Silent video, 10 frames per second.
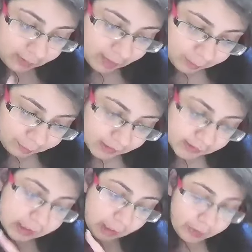That
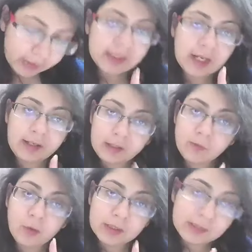means Townley
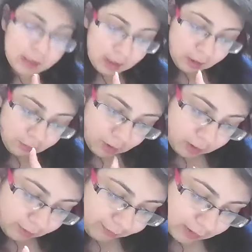cycle was
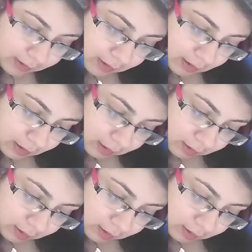one of the